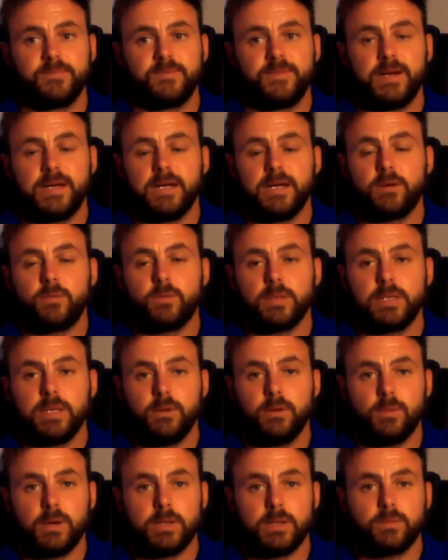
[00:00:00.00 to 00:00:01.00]
find out what they
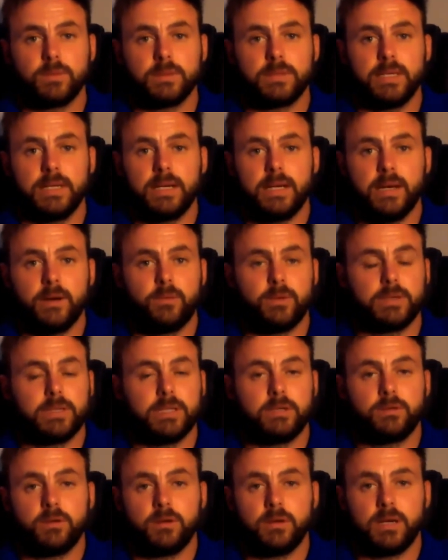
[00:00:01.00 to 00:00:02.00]
want, what they like, what
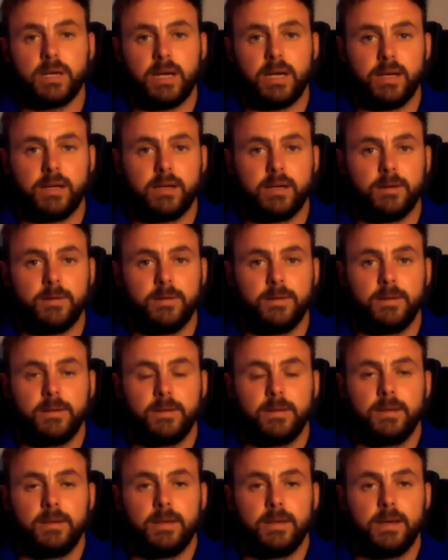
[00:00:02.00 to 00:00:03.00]
they don't like,
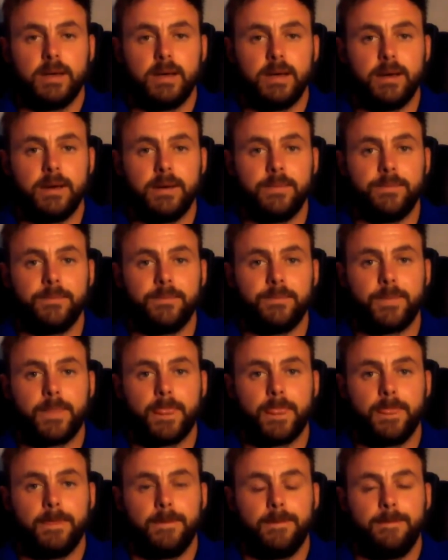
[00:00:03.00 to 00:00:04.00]

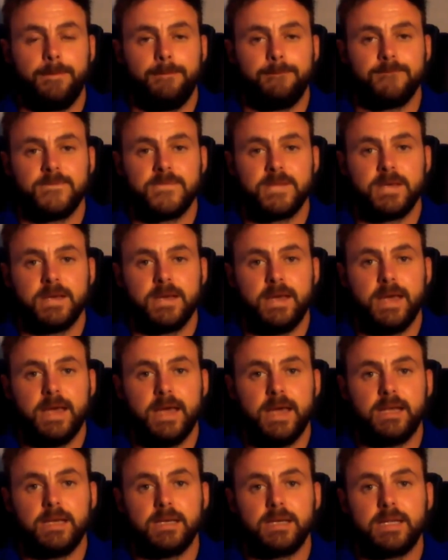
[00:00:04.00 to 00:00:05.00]

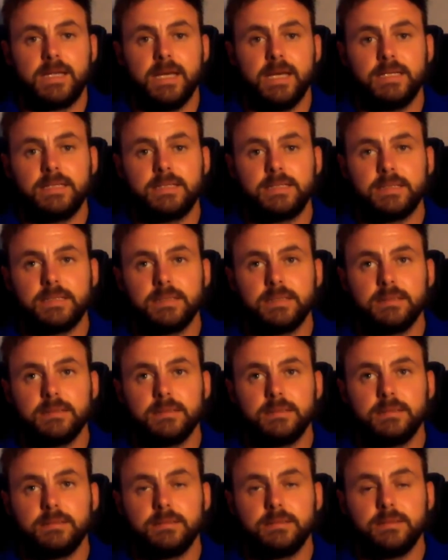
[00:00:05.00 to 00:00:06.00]
and get
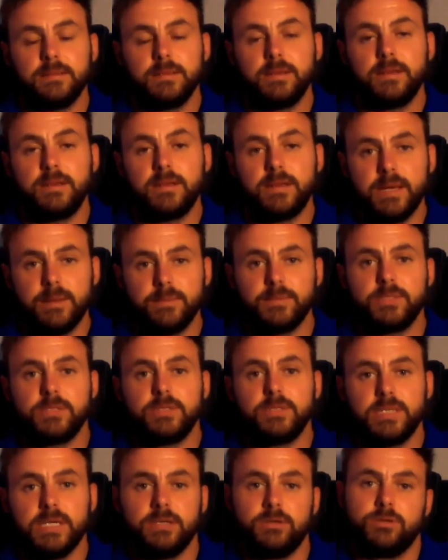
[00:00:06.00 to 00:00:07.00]
them to
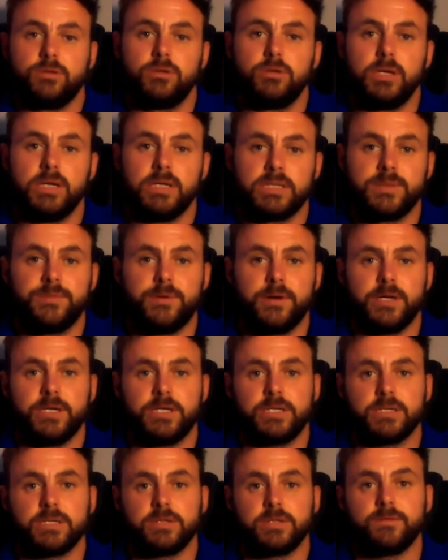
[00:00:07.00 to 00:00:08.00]
send you
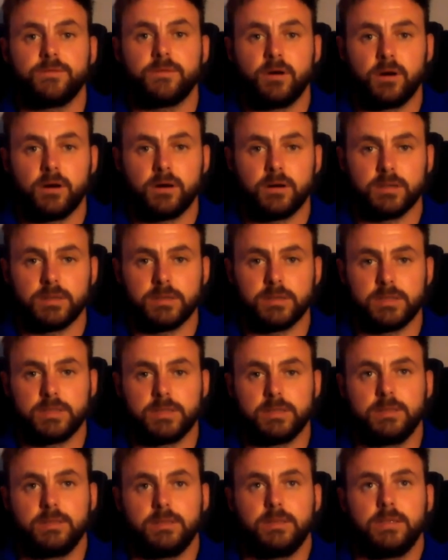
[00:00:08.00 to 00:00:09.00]
inspirations of
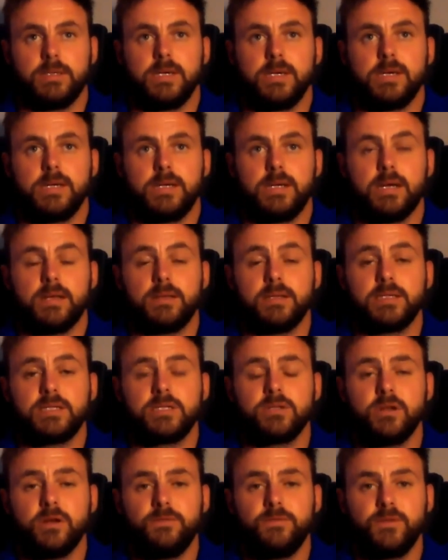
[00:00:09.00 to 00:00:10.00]
gardens. Now, this
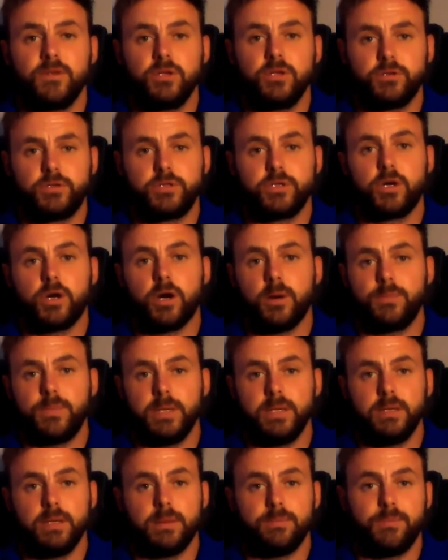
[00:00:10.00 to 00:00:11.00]
is not for you to
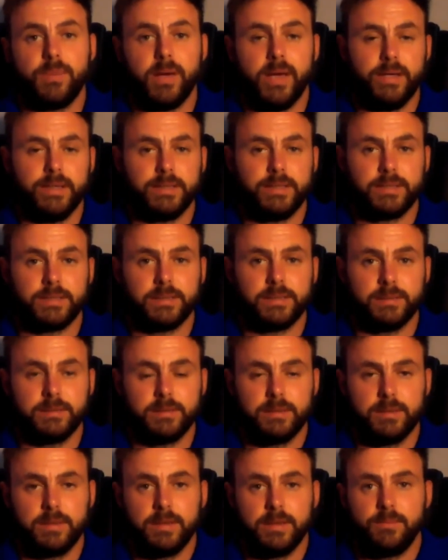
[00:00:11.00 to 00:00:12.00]
copy and paste,
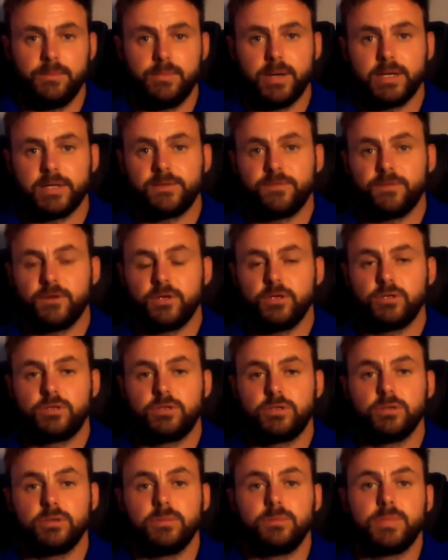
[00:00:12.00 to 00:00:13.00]
but it's for you
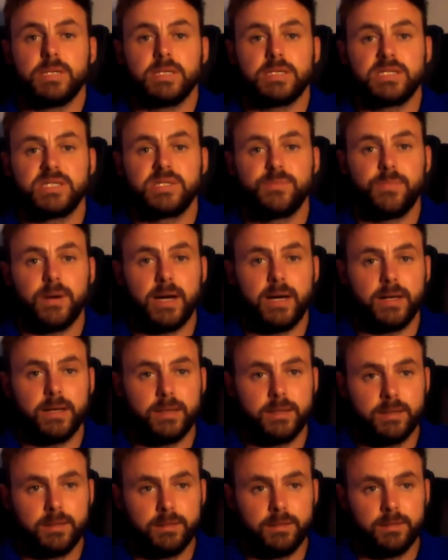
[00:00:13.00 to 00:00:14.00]
to be
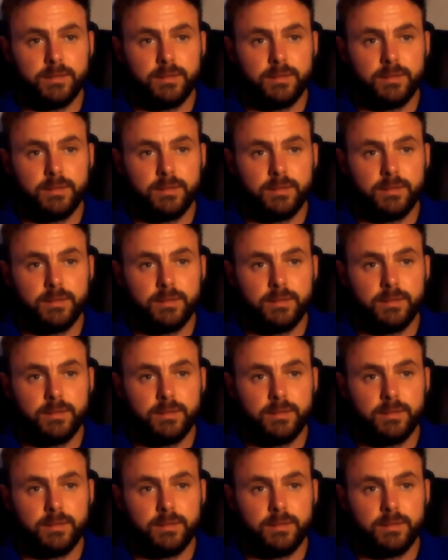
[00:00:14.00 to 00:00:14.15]
inspired